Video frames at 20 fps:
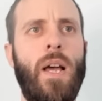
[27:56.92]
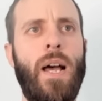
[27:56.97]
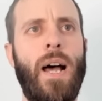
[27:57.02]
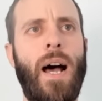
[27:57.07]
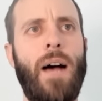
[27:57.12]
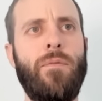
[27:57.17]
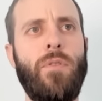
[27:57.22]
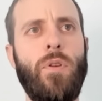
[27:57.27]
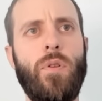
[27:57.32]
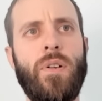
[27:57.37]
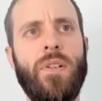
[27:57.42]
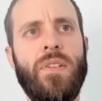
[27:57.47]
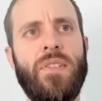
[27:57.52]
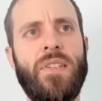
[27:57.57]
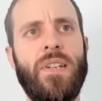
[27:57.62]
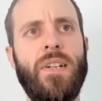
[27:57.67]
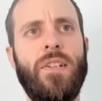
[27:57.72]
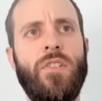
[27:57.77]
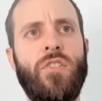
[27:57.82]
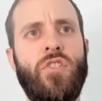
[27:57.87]
Have you
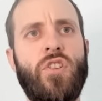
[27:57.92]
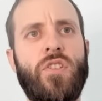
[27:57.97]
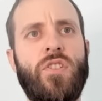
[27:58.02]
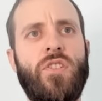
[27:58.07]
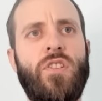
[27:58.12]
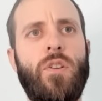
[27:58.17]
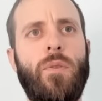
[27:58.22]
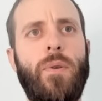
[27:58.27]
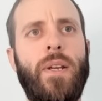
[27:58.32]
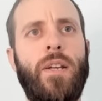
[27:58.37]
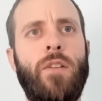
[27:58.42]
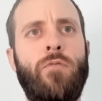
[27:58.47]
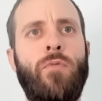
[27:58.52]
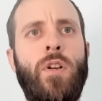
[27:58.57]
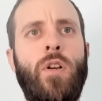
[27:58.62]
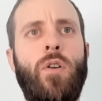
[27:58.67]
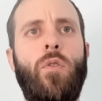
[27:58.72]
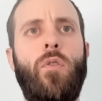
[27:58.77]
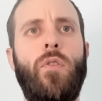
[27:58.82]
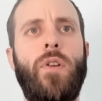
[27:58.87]
considered just doing and
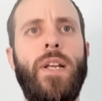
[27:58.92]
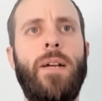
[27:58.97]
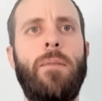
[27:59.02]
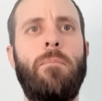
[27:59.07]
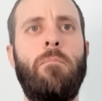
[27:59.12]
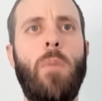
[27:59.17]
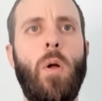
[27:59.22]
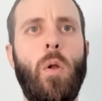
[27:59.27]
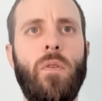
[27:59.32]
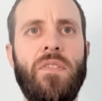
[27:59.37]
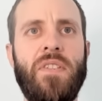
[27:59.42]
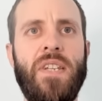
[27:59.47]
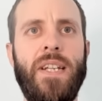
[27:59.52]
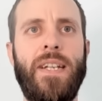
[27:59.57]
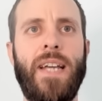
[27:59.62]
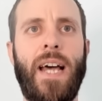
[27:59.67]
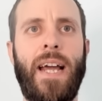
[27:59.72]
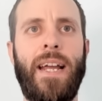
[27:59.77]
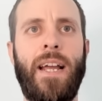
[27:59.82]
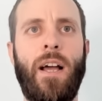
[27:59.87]
recording a
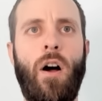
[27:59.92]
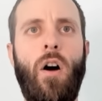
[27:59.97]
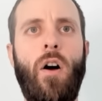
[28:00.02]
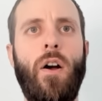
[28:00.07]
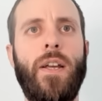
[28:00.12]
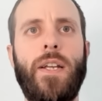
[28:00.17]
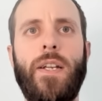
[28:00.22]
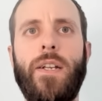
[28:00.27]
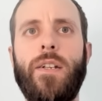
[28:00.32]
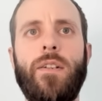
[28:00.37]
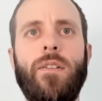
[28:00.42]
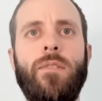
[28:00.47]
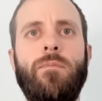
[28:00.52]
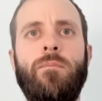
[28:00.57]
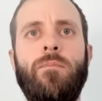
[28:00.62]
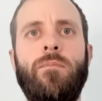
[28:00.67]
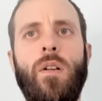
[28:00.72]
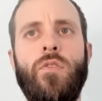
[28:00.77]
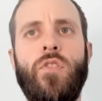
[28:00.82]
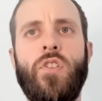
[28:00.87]
multi-day hike?
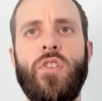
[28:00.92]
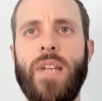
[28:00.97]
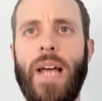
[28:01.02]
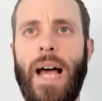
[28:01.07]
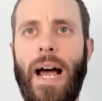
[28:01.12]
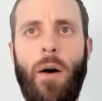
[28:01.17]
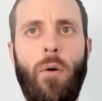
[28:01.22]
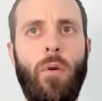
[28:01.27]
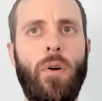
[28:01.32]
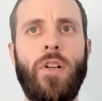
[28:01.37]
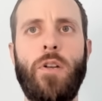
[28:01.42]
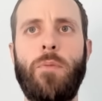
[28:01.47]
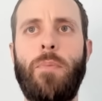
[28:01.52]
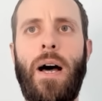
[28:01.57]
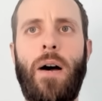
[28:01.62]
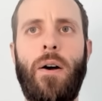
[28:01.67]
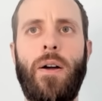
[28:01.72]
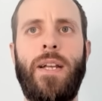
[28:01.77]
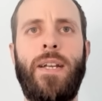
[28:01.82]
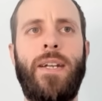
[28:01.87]
Just out and
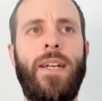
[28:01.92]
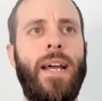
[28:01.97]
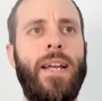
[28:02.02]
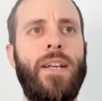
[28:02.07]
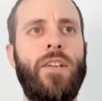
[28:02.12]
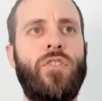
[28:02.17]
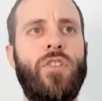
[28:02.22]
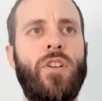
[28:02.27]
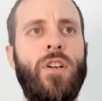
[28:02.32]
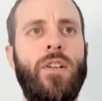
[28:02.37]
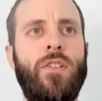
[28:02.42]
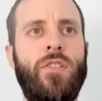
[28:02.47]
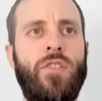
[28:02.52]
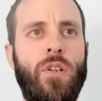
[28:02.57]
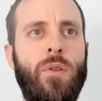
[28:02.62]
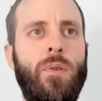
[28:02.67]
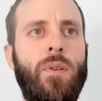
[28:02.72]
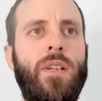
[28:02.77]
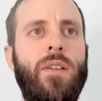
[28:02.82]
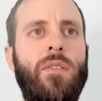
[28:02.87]
about in nature,
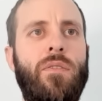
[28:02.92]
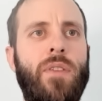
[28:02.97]
doing your